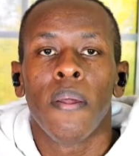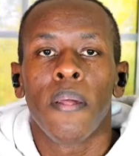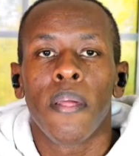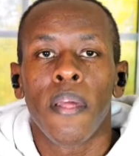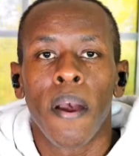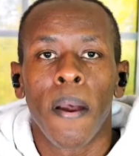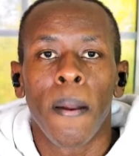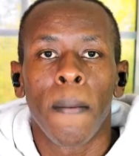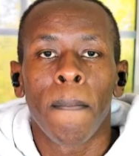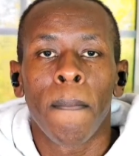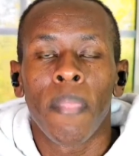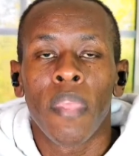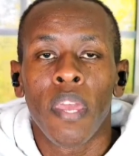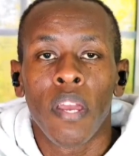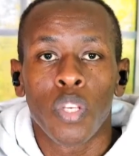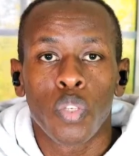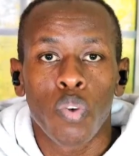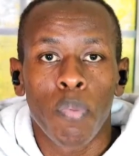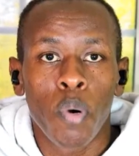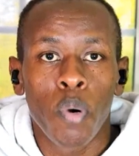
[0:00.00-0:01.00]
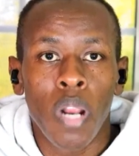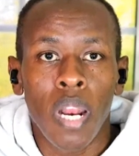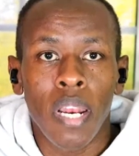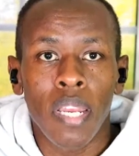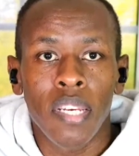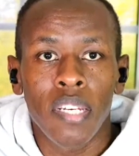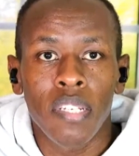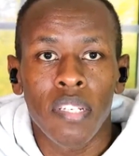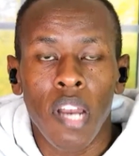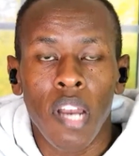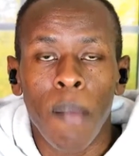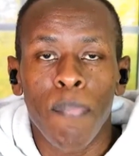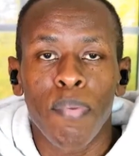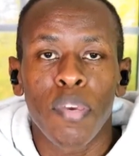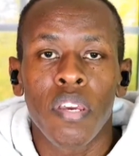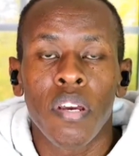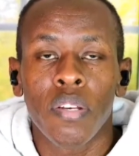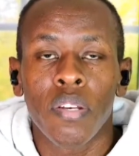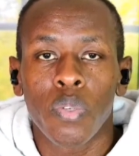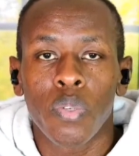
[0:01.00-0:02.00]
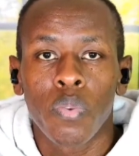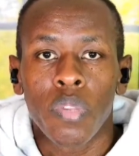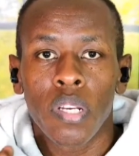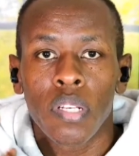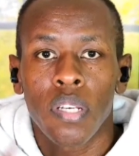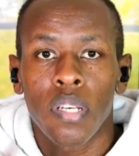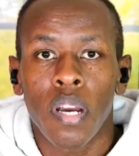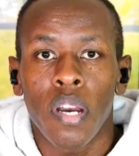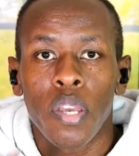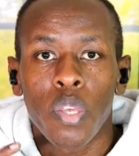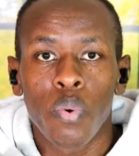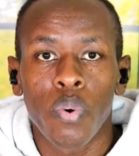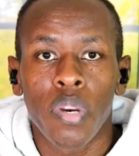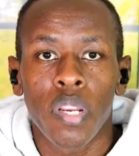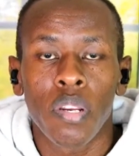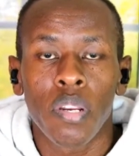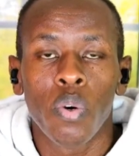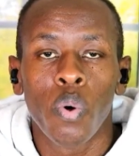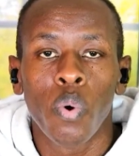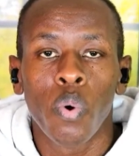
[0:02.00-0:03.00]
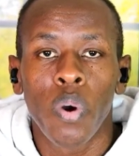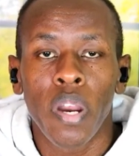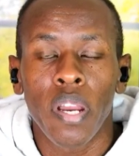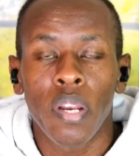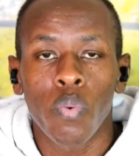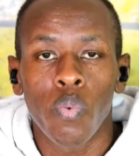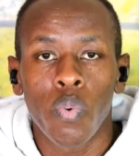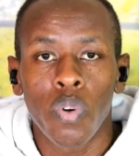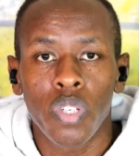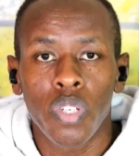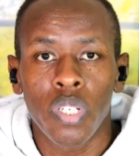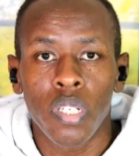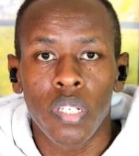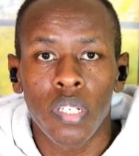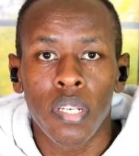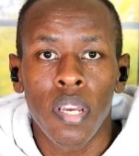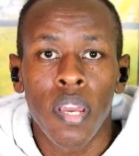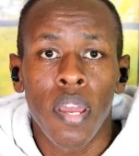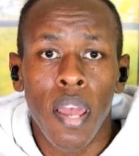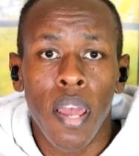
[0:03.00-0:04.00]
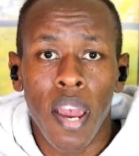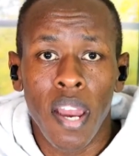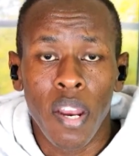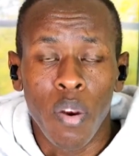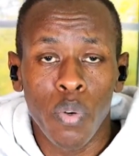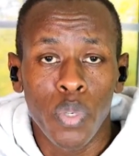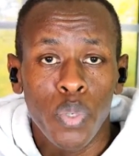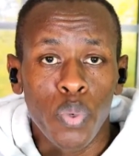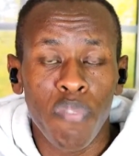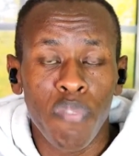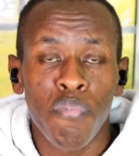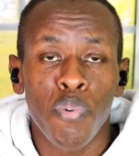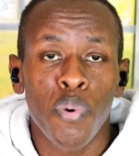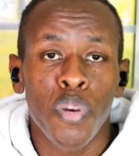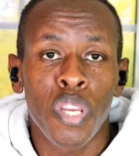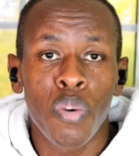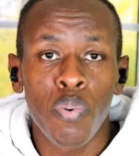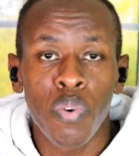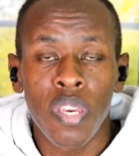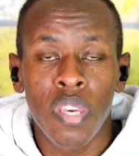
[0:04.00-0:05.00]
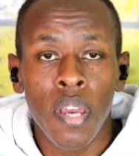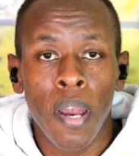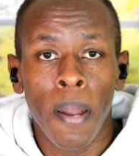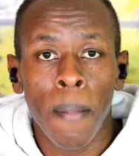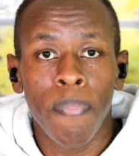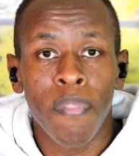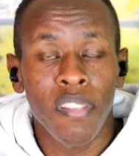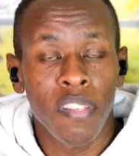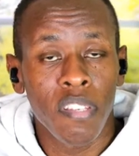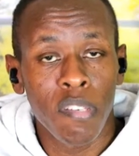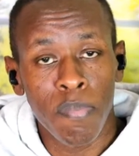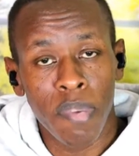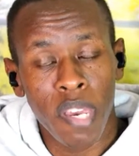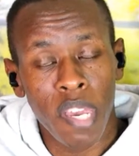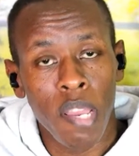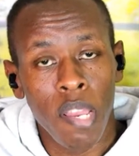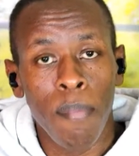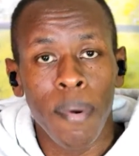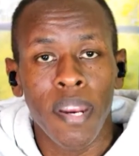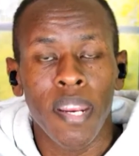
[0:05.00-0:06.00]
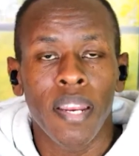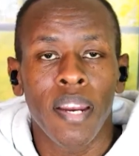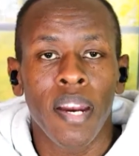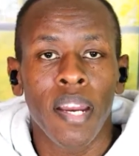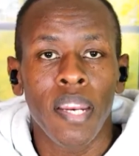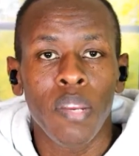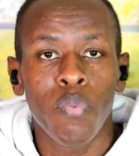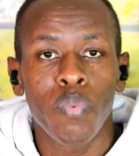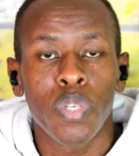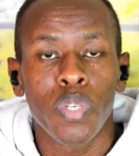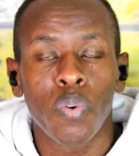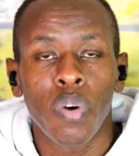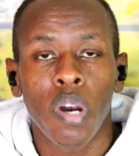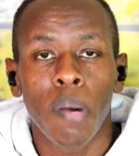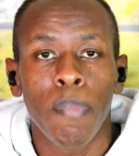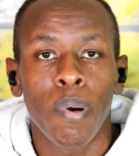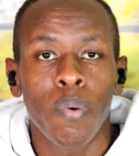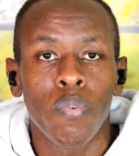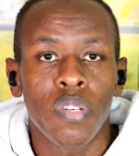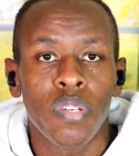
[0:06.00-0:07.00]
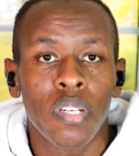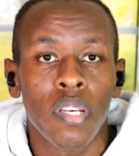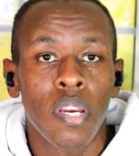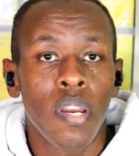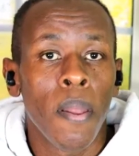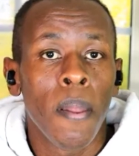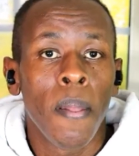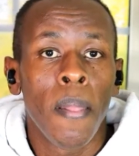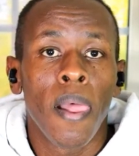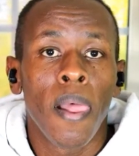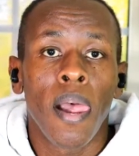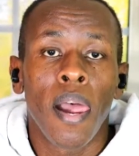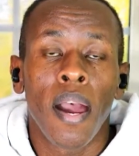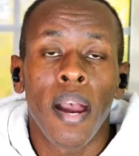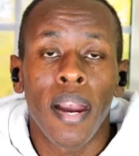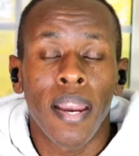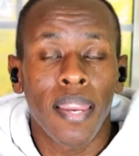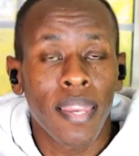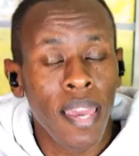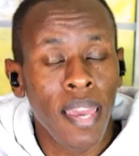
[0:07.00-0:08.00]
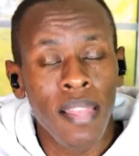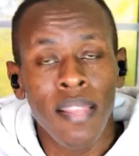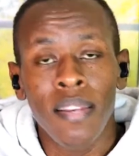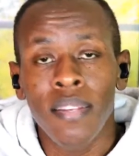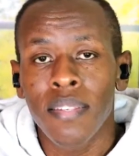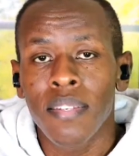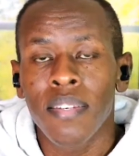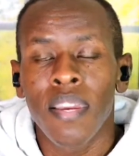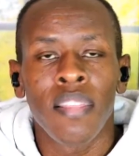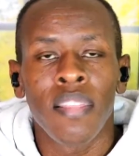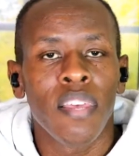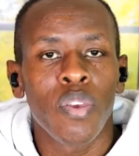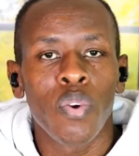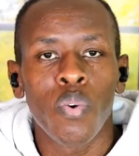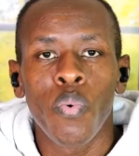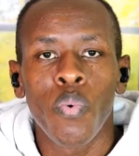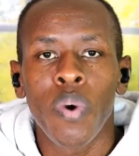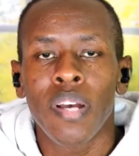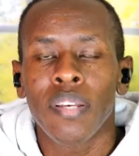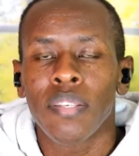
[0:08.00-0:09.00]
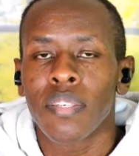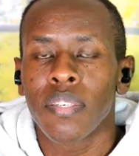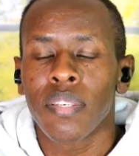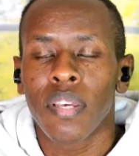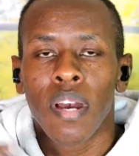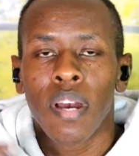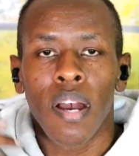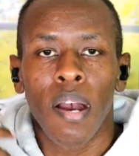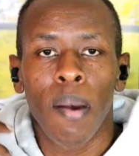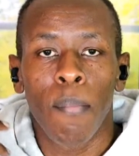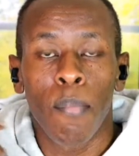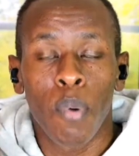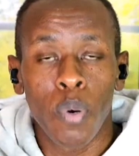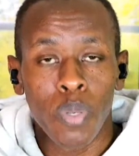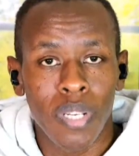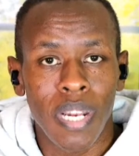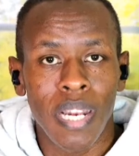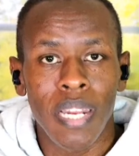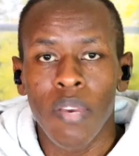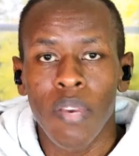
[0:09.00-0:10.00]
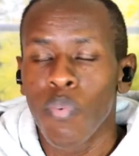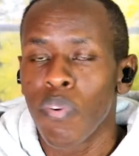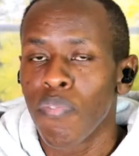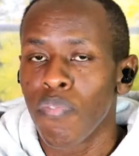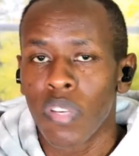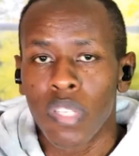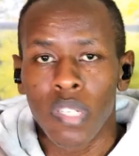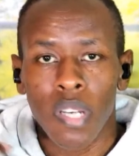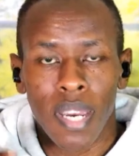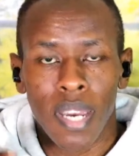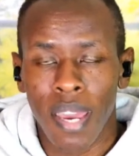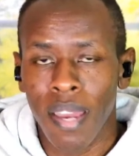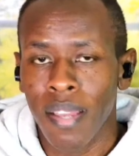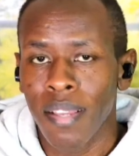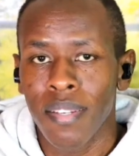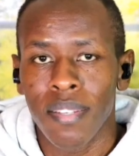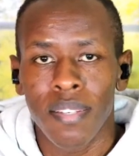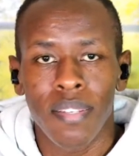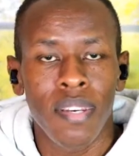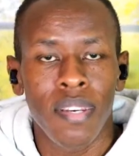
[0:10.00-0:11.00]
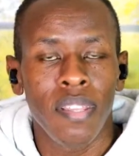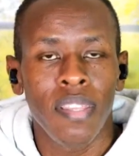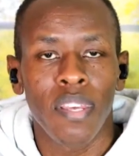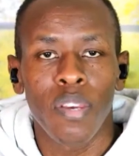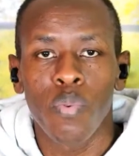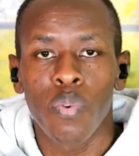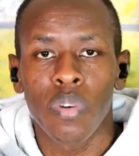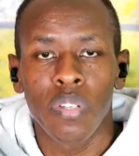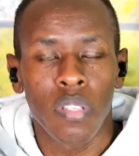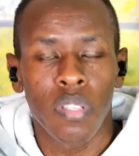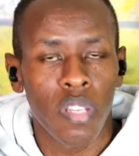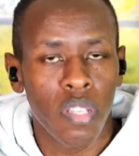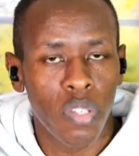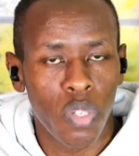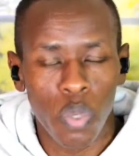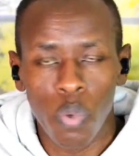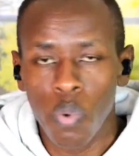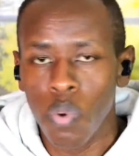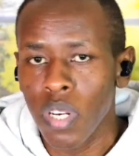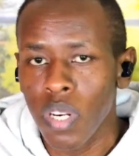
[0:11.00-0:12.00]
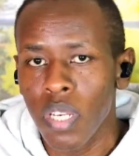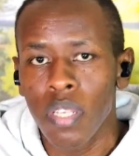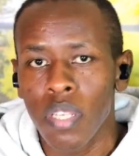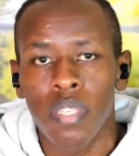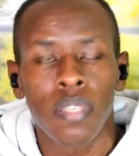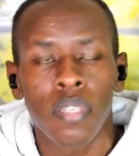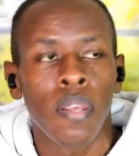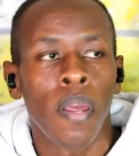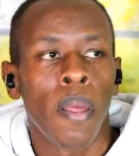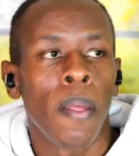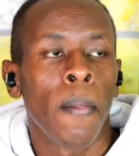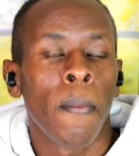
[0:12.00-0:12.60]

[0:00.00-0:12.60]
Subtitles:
Yeah, so I'm gonna link it up here so that you can go and watch it. And also, if you're new here, this is Mkenya Marekani. We talk about Kenyans here in the US. Mostly we feature Kenyans here in the US, their stories.